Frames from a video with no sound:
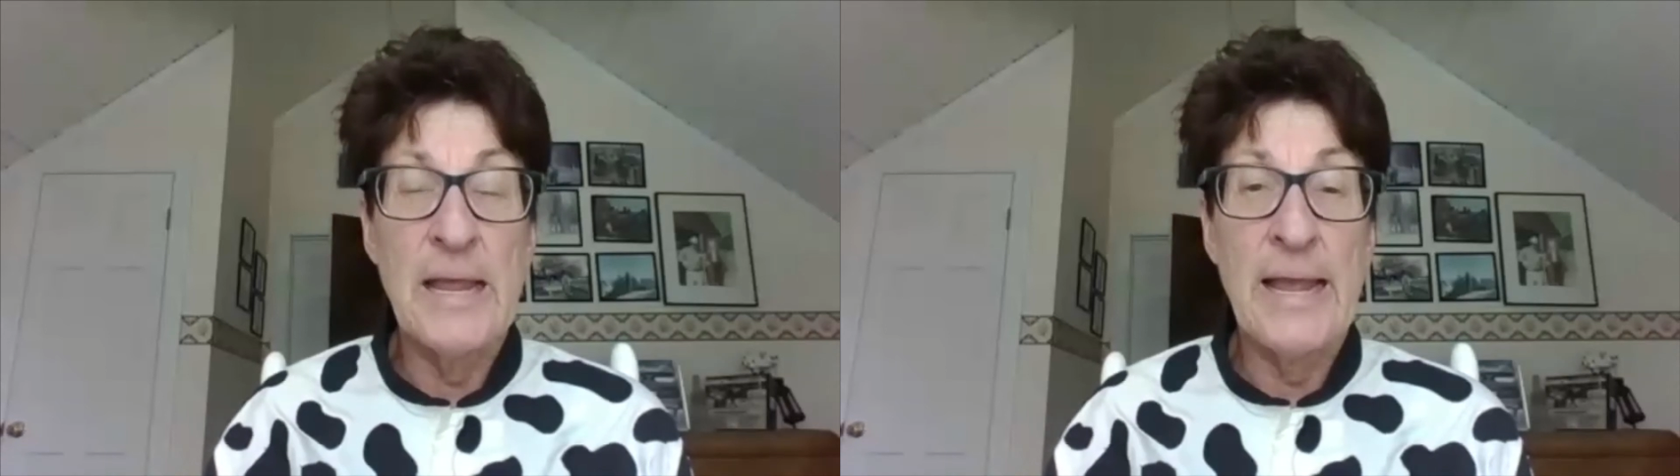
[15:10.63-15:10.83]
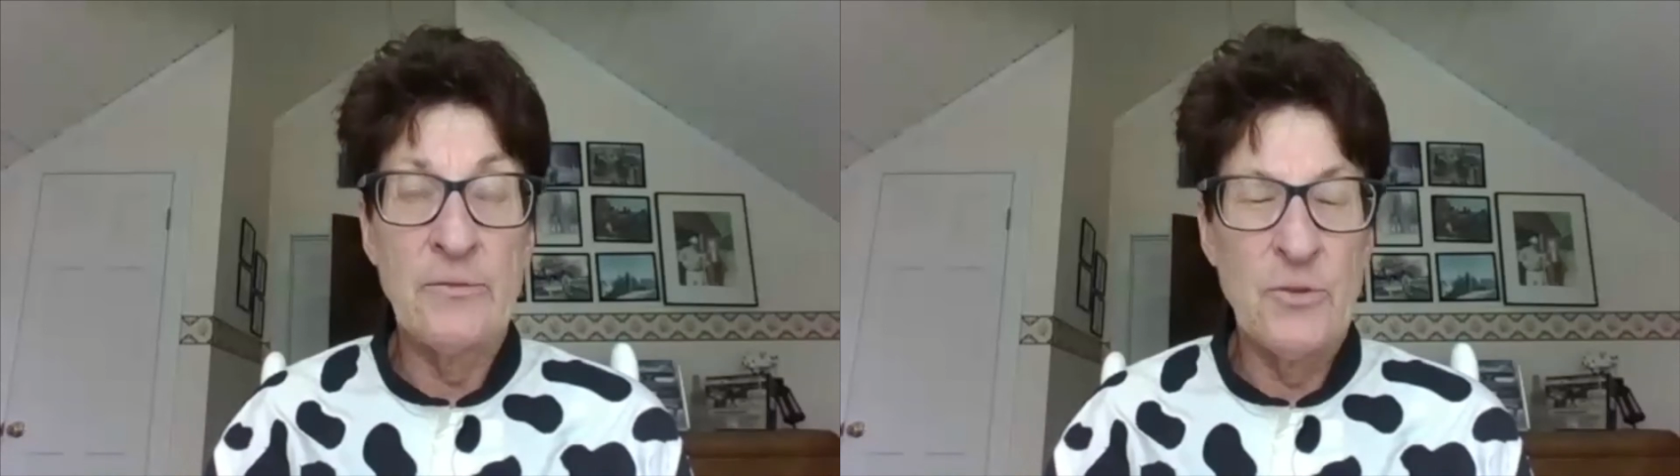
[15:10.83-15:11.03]

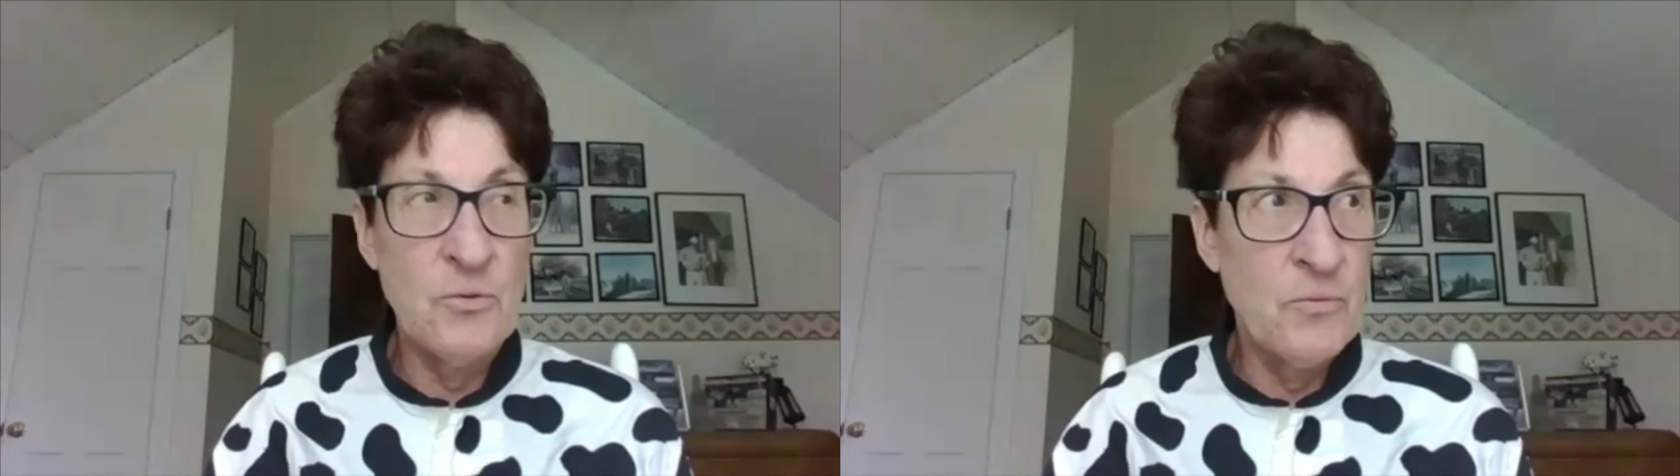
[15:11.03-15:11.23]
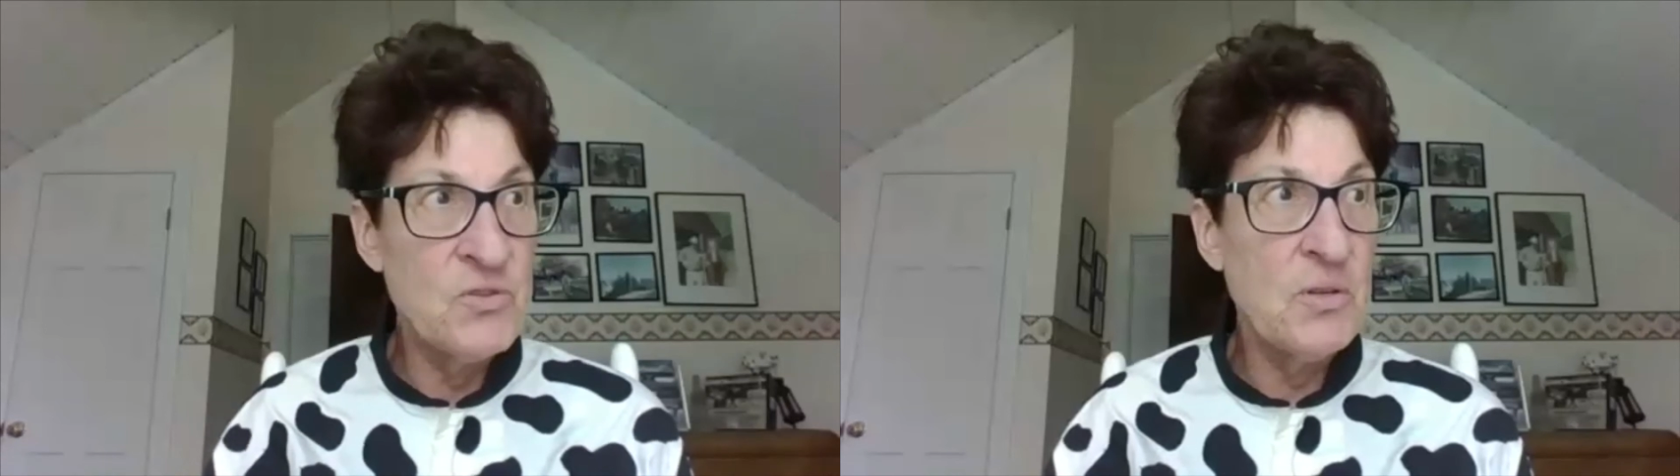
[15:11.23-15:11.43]
at the
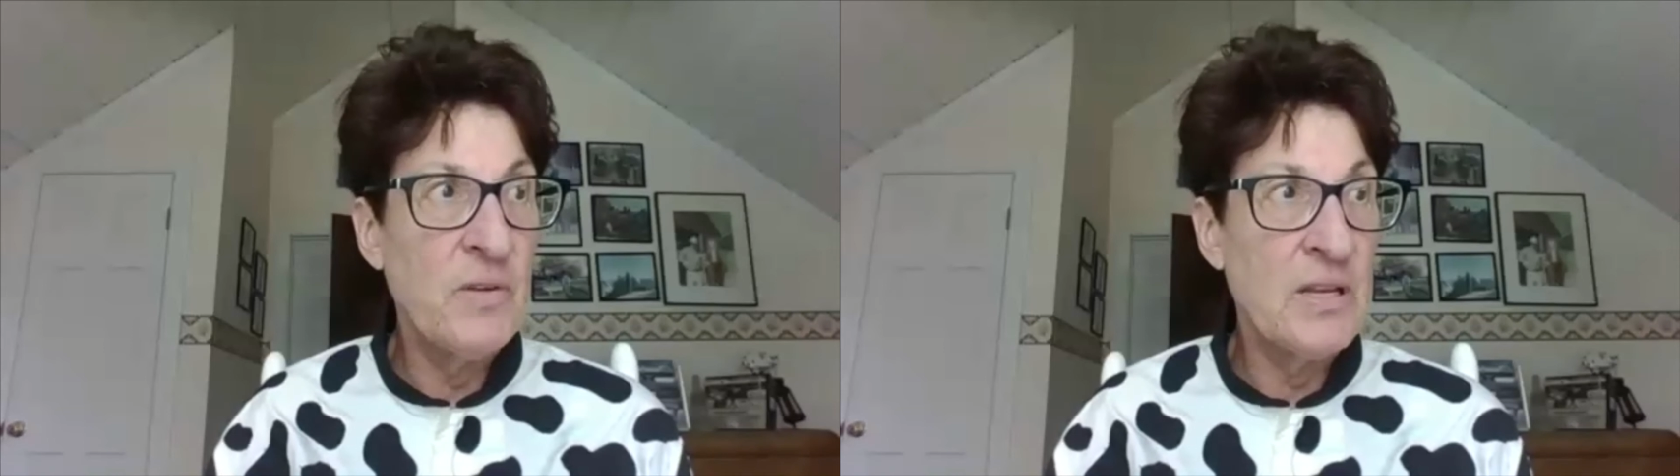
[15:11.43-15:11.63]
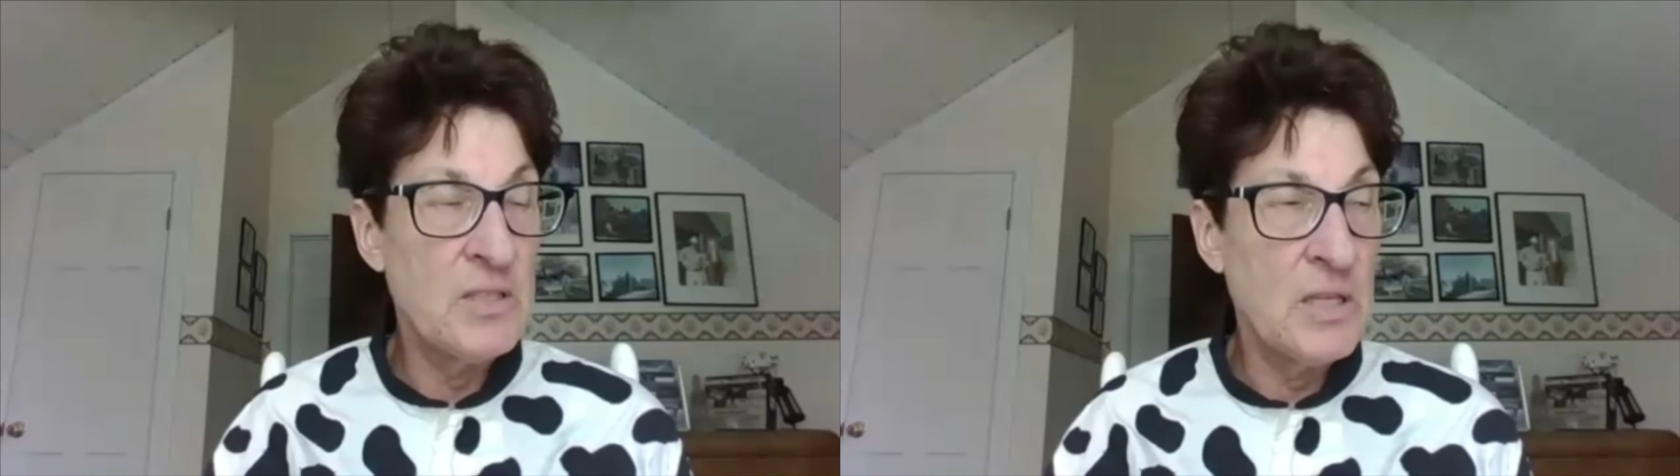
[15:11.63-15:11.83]
University of
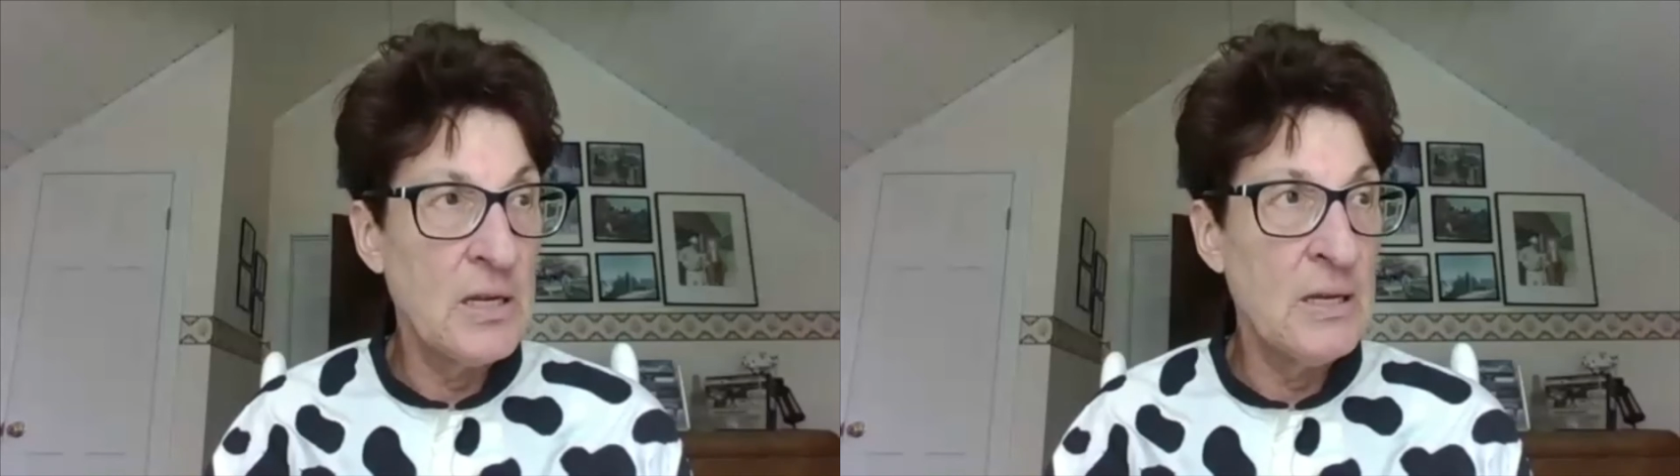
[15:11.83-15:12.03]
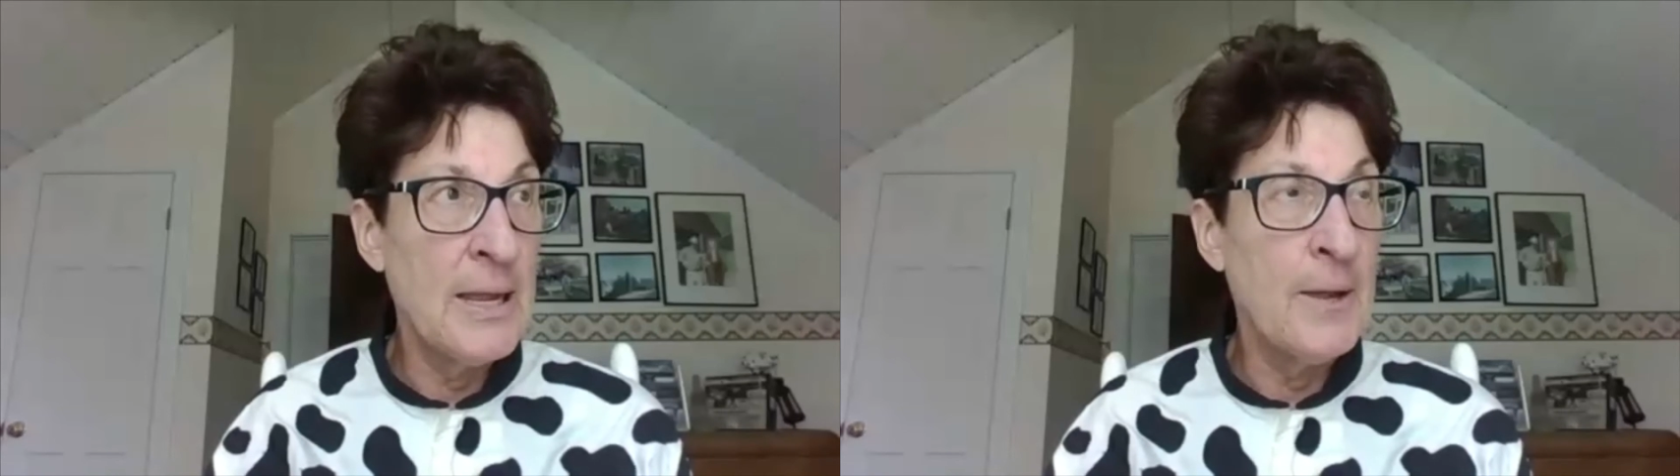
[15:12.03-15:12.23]
Kentucky
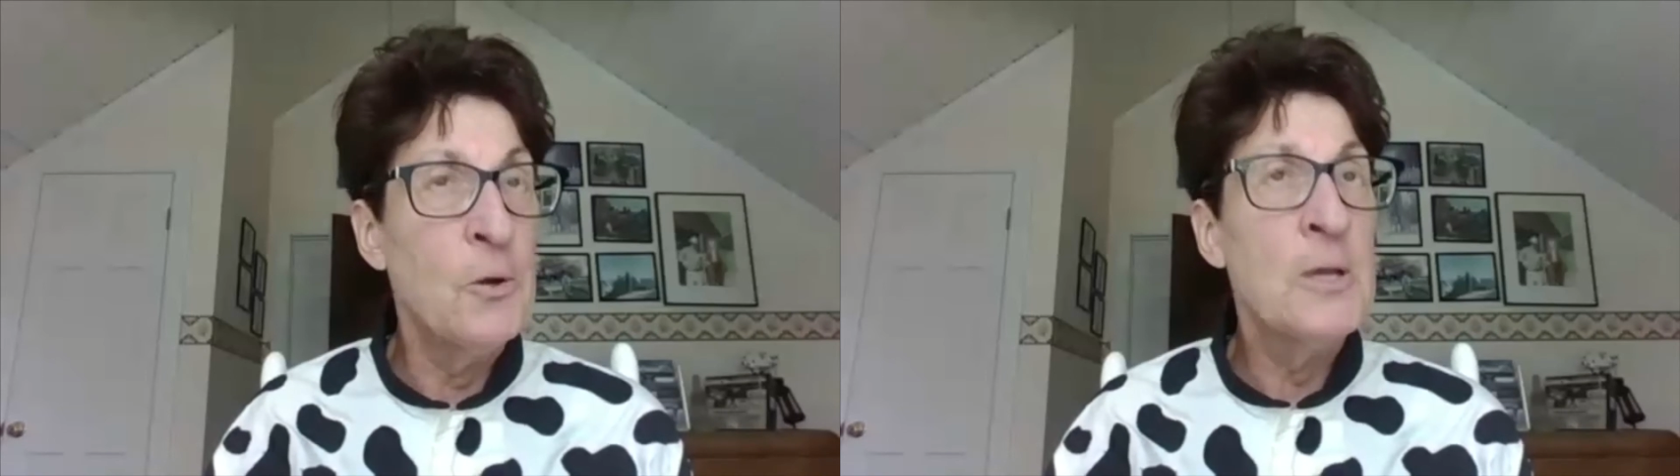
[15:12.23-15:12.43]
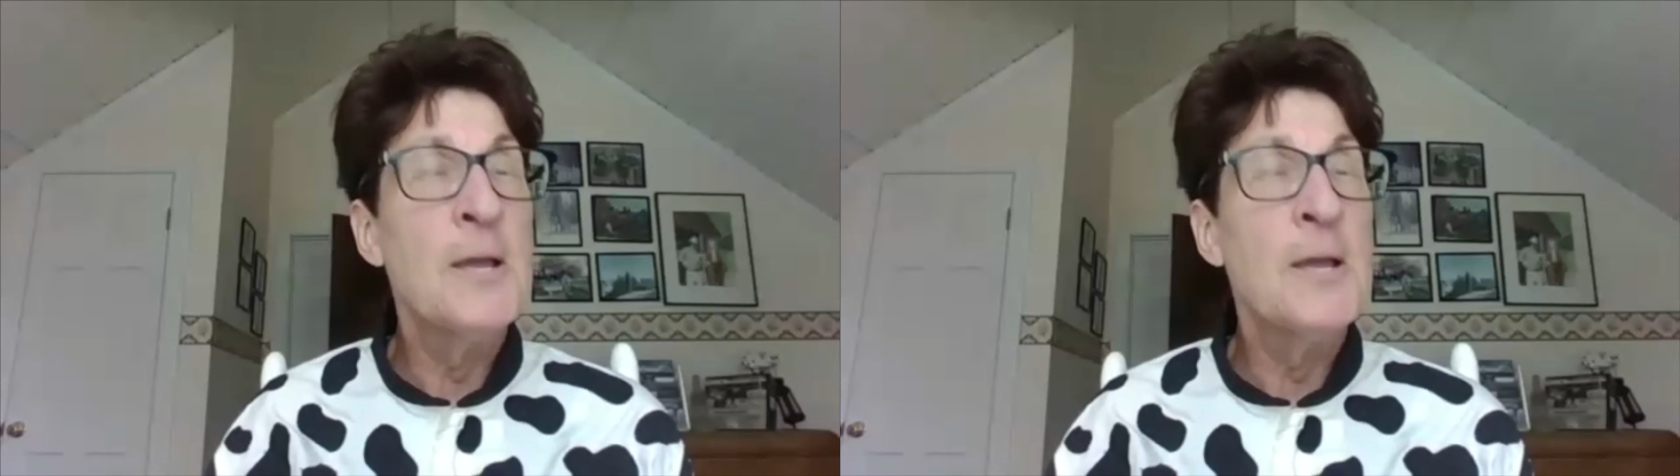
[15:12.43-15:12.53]
now.